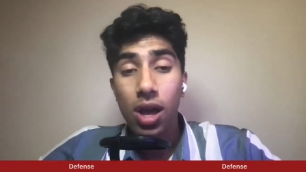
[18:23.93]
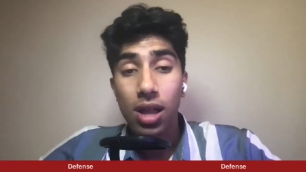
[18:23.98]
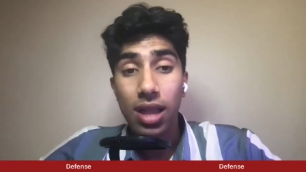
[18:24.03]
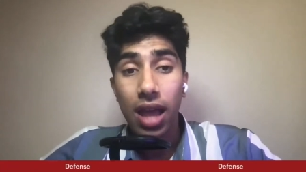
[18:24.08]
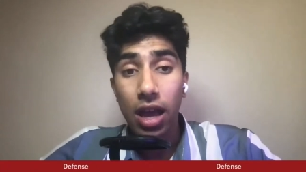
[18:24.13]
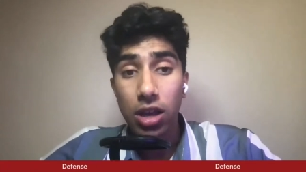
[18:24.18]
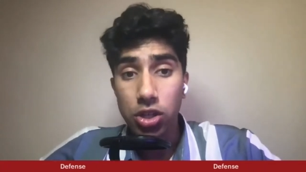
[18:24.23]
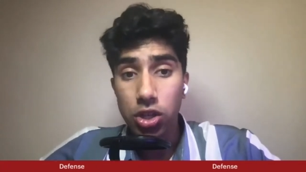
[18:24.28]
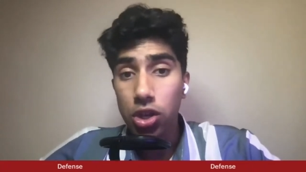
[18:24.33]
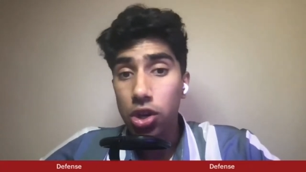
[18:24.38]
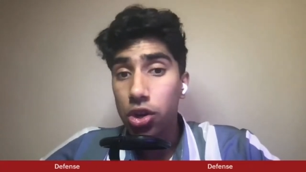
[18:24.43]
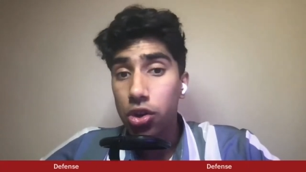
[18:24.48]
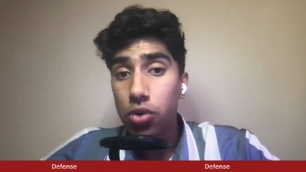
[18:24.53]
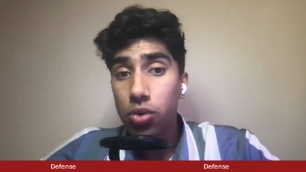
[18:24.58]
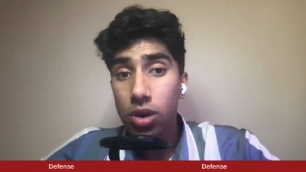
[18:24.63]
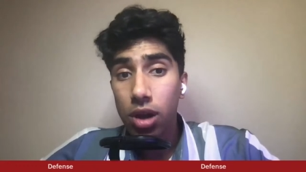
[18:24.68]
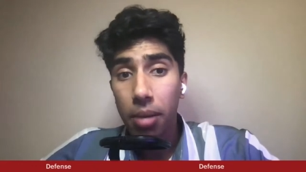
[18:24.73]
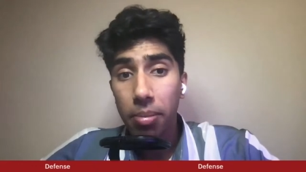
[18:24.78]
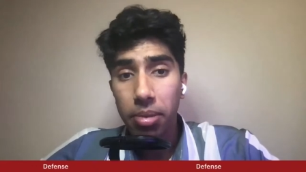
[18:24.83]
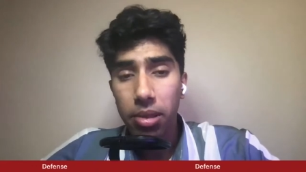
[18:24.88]
allows you to
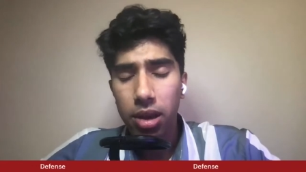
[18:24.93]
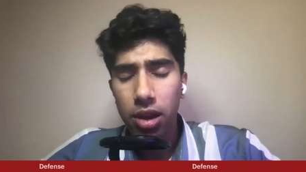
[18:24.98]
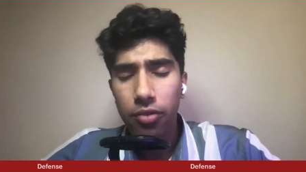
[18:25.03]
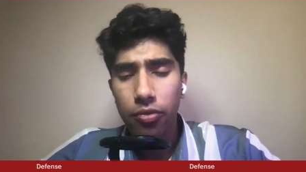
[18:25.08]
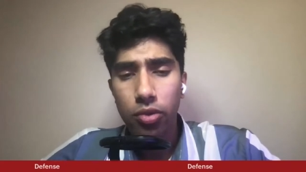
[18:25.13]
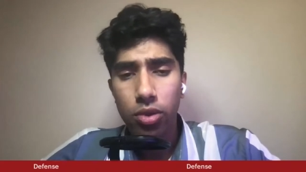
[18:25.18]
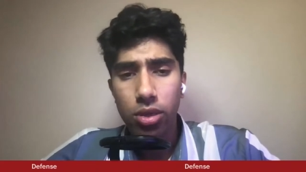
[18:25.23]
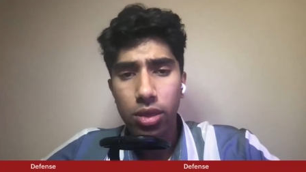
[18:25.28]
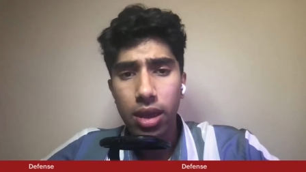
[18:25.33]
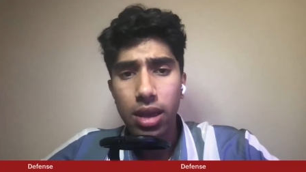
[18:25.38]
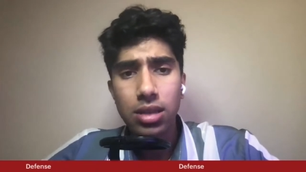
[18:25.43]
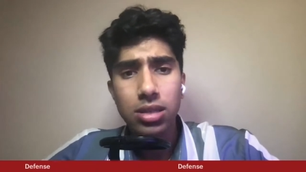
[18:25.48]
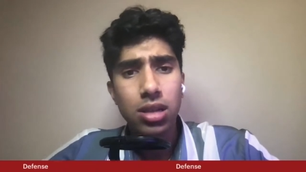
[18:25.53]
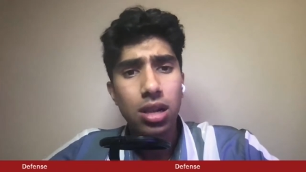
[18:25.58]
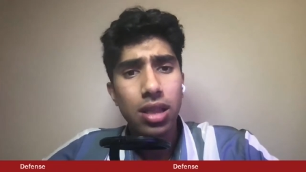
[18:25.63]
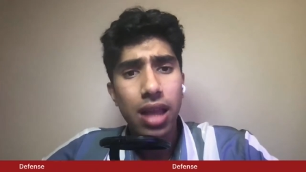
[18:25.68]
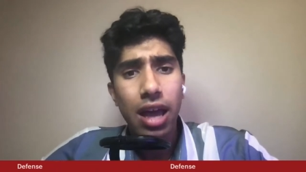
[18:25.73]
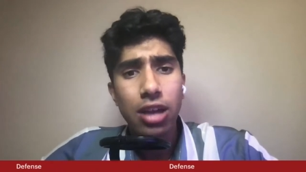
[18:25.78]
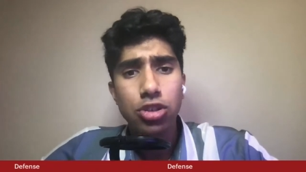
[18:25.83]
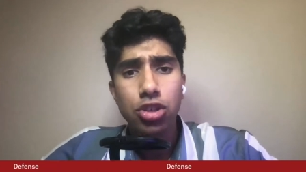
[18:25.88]
do a couple of different things
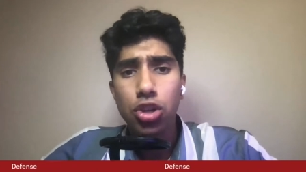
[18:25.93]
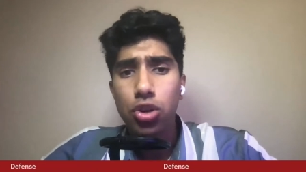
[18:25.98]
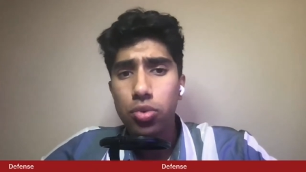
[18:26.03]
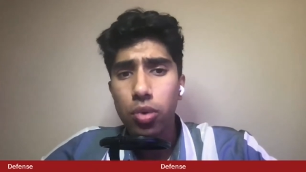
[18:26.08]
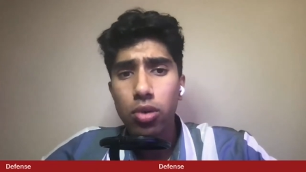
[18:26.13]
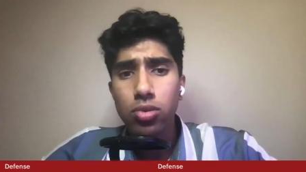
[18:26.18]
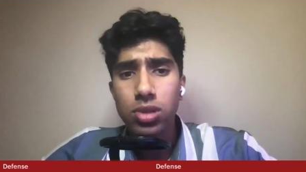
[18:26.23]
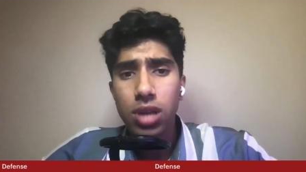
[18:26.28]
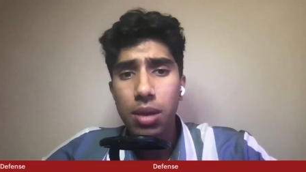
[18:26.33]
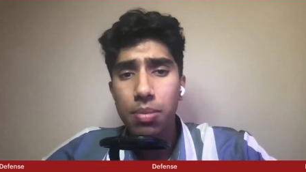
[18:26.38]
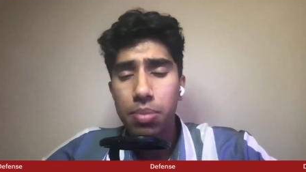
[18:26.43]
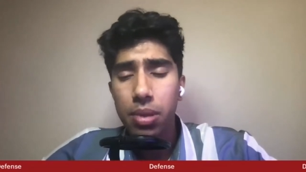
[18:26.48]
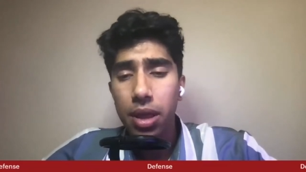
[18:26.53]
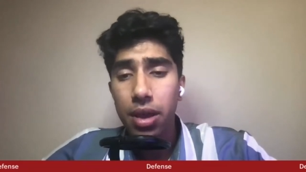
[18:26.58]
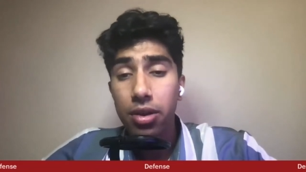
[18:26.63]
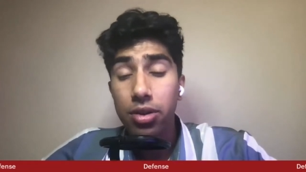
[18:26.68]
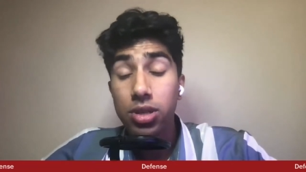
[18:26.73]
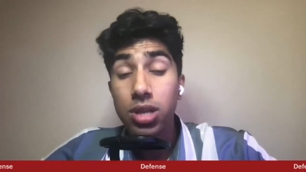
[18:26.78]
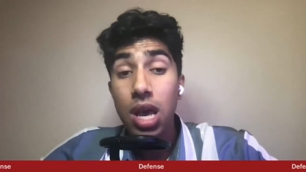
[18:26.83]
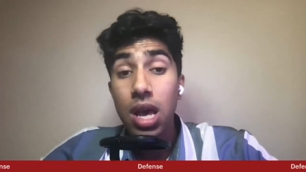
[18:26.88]
and allows you to rotate
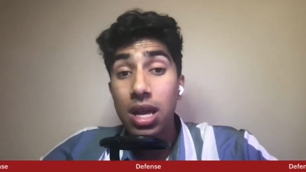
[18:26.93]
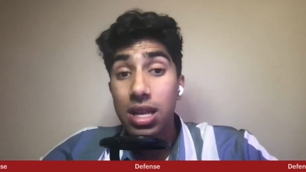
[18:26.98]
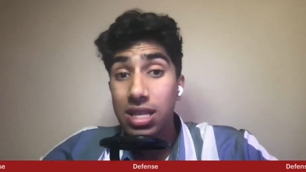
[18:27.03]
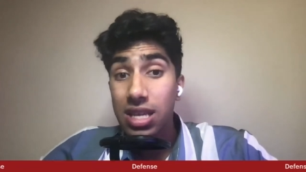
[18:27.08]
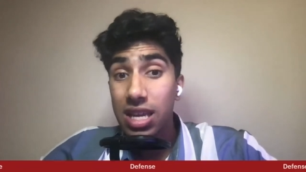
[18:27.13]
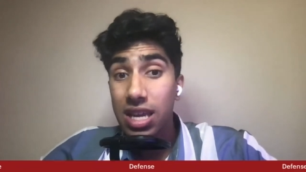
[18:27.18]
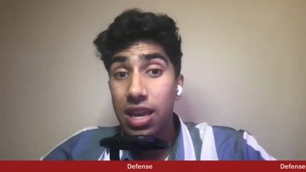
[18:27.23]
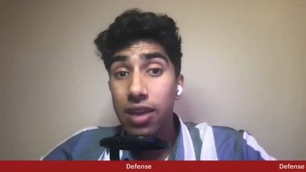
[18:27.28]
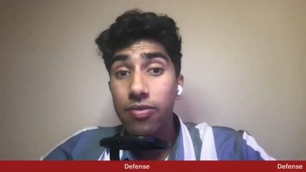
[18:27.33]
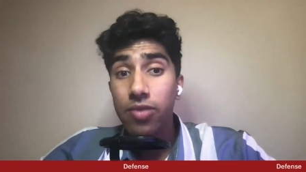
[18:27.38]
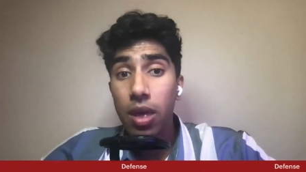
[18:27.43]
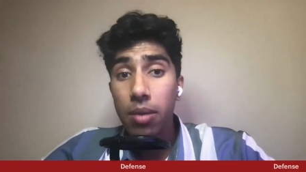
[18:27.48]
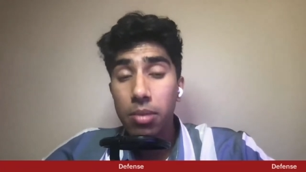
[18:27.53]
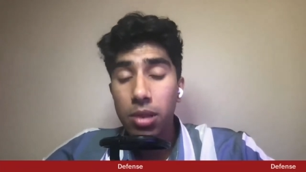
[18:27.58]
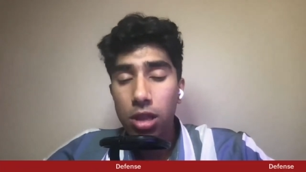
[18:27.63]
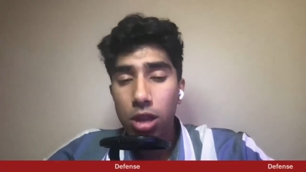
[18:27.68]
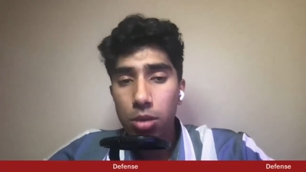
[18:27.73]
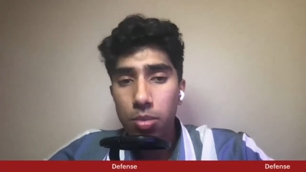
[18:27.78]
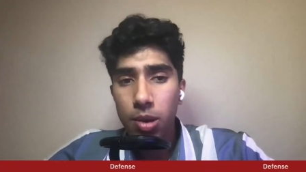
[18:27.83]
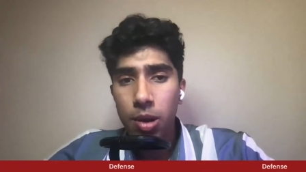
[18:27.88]
players to give them
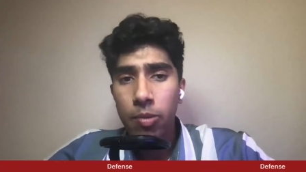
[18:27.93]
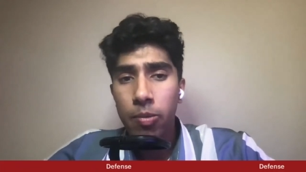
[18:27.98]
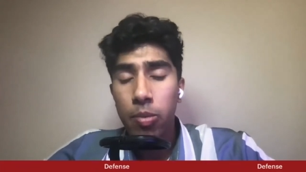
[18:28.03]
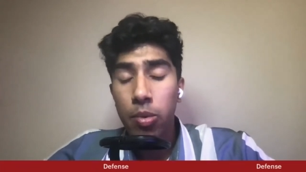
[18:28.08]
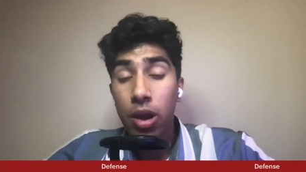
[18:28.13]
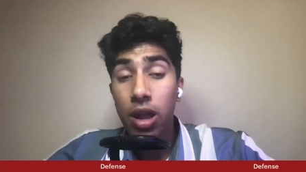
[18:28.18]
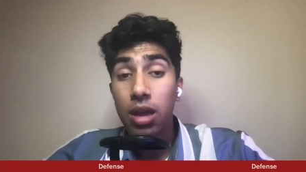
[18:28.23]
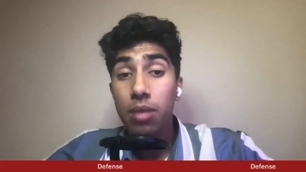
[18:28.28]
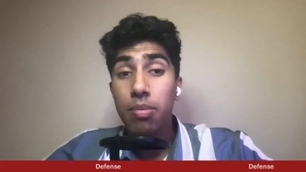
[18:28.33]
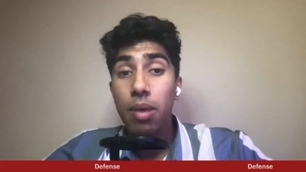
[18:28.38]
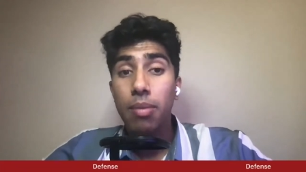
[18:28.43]
a little bit of break.